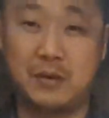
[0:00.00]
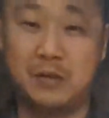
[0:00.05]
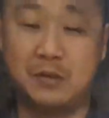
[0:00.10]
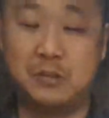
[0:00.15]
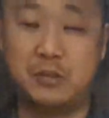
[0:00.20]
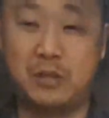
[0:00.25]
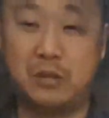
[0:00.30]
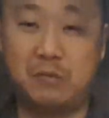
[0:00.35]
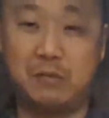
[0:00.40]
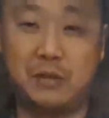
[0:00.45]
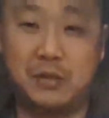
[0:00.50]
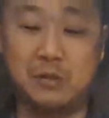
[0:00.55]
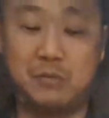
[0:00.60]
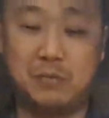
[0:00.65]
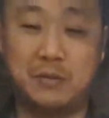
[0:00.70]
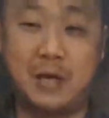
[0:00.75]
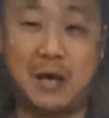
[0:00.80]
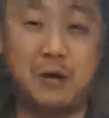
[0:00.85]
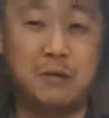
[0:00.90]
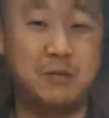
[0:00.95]
generates
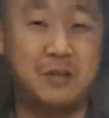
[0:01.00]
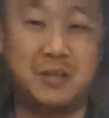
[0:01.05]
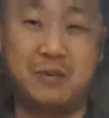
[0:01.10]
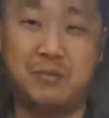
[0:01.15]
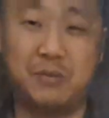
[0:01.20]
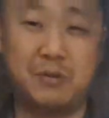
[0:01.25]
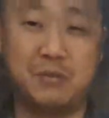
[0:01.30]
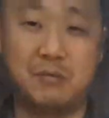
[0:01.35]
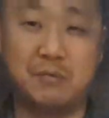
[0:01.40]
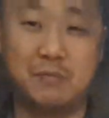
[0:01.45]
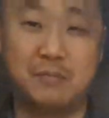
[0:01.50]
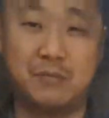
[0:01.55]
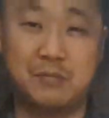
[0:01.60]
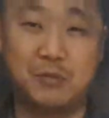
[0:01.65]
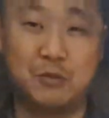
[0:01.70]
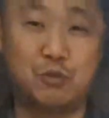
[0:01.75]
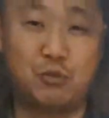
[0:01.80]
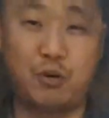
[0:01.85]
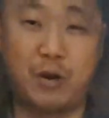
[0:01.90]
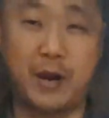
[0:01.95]
without even
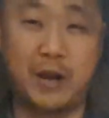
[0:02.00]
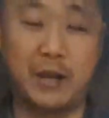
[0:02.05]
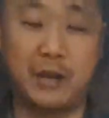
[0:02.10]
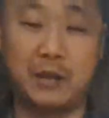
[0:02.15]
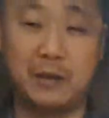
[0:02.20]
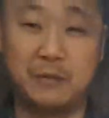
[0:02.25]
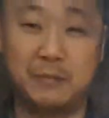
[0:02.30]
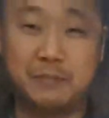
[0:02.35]
trying.